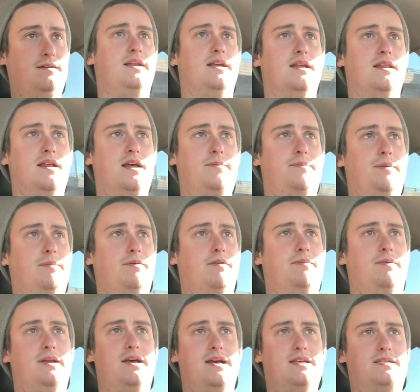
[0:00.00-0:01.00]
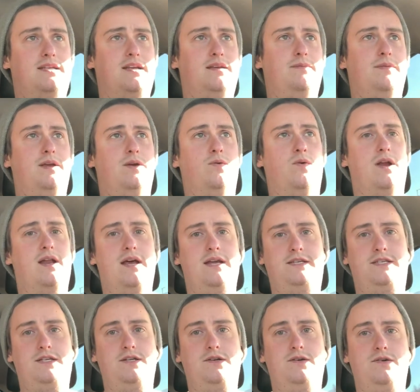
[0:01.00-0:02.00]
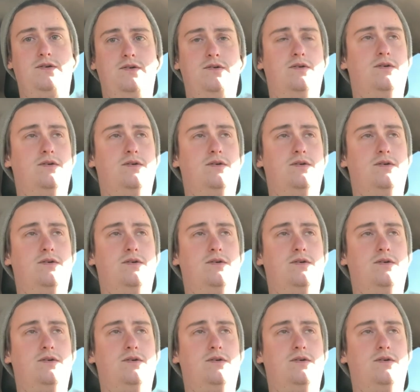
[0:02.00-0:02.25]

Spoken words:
A lot of people have been asking me what I do